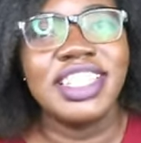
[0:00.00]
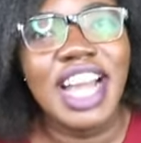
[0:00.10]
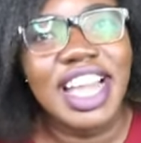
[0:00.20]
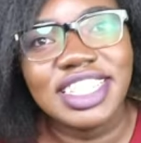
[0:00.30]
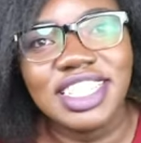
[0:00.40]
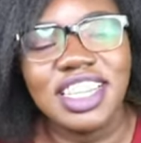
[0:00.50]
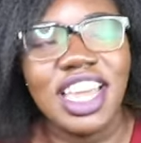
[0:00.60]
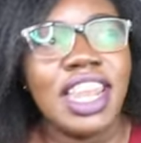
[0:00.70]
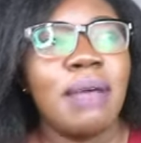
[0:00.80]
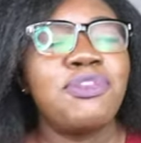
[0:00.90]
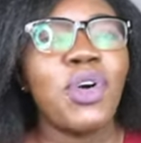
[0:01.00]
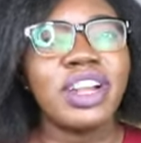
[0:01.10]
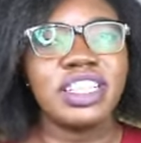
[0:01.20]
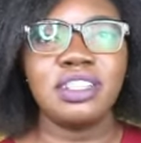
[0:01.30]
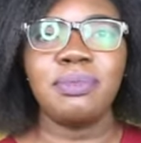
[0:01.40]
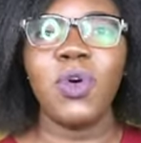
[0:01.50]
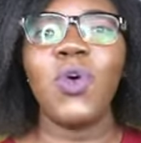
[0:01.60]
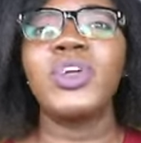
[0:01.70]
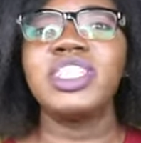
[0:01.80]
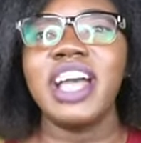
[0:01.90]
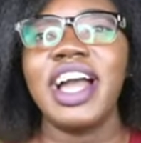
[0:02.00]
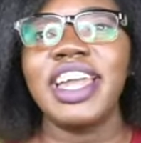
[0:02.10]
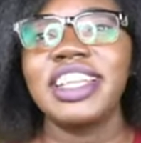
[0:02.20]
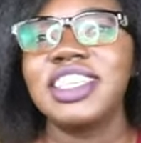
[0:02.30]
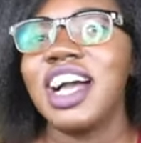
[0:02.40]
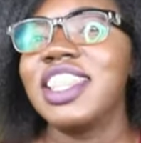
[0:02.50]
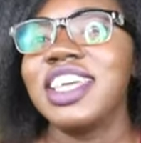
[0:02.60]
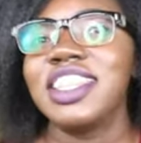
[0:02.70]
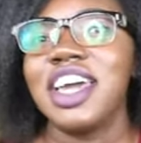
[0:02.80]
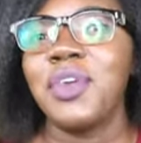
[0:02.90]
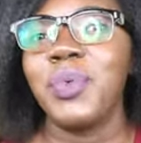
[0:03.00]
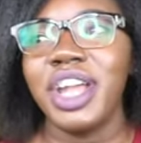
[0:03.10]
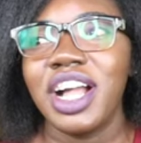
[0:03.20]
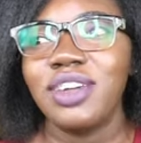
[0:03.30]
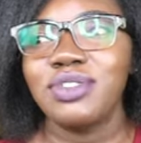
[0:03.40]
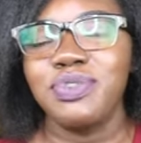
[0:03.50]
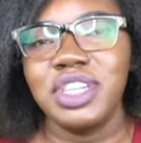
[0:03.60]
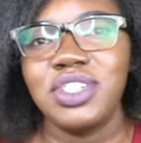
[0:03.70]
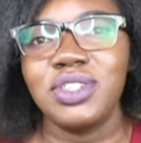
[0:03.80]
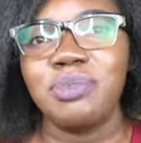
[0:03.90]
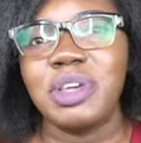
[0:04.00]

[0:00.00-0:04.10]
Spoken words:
dieting, and I'm focusing more on diet other than workout videos,